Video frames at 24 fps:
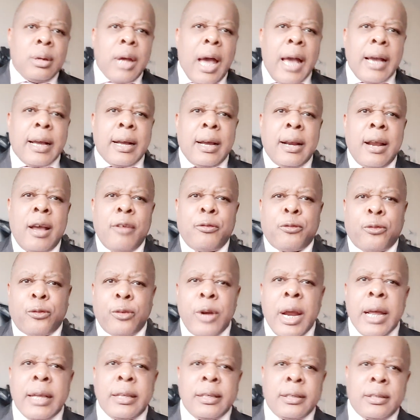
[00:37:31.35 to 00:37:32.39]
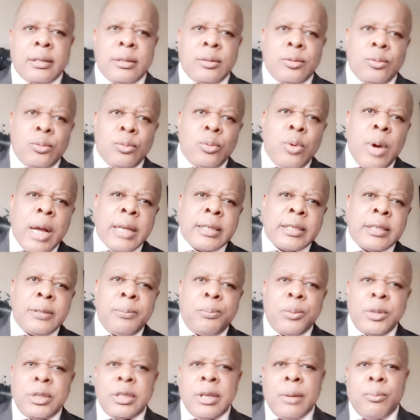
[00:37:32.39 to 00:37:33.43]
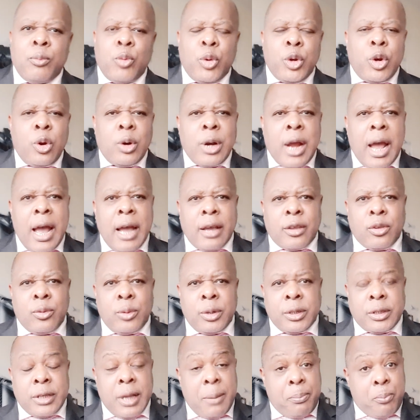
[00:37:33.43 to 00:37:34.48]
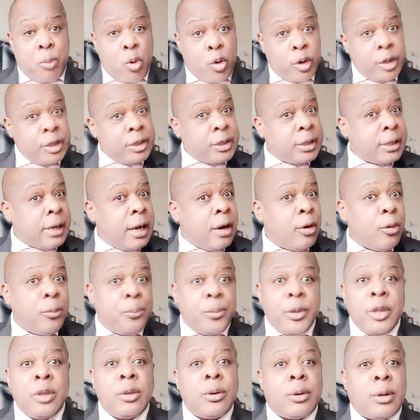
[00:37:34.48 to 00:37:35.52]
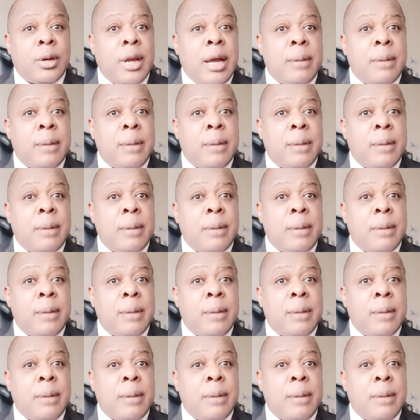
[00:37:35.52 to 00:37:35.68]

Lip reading: I can have friends who are CPDM. We don't argue. It's their political opinion.